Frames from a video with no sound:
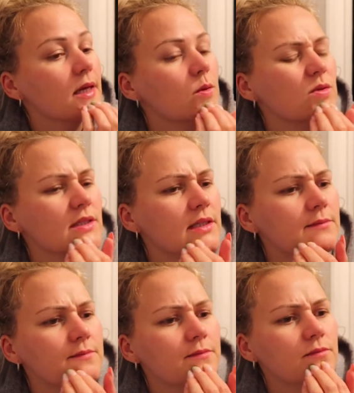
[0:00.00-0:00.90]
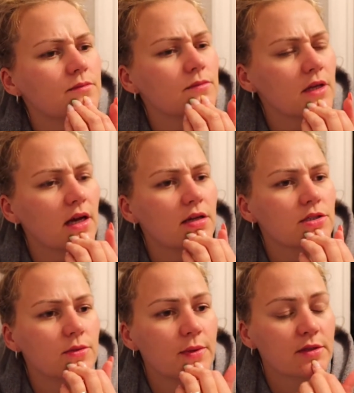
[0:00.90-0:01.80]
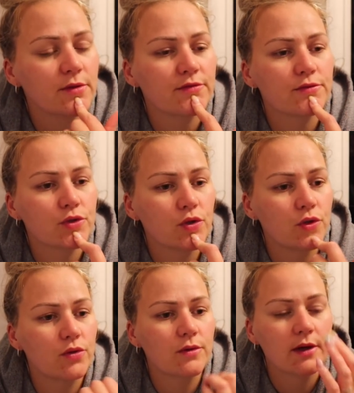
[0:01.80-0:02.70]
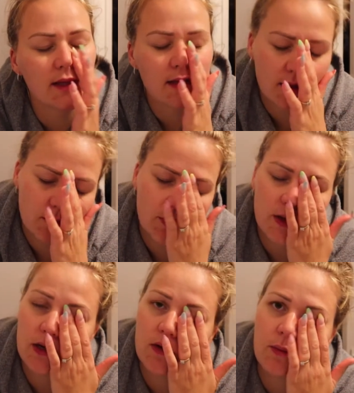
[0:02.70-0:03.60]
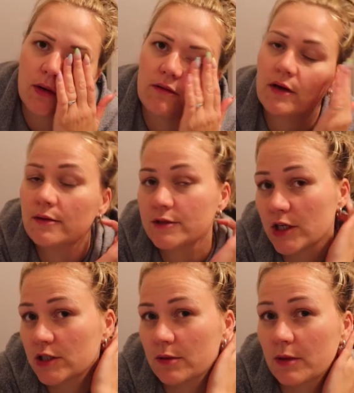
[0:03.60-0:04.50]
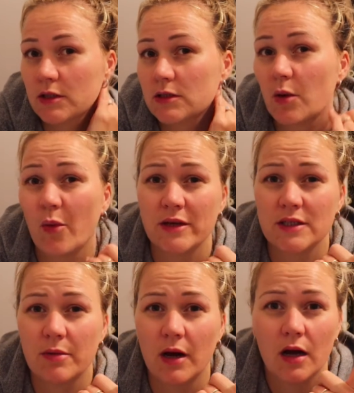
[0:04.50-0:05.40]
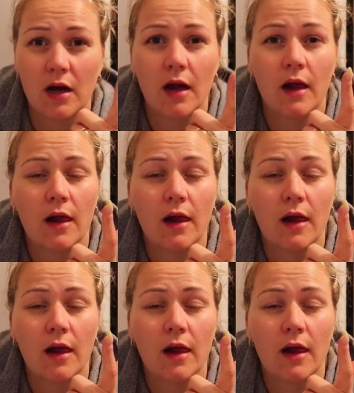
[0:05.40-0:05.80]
What was I saying? Yeah, so I picked them up from school and then we were going to go on a bike ride, changed our minds, went to the park.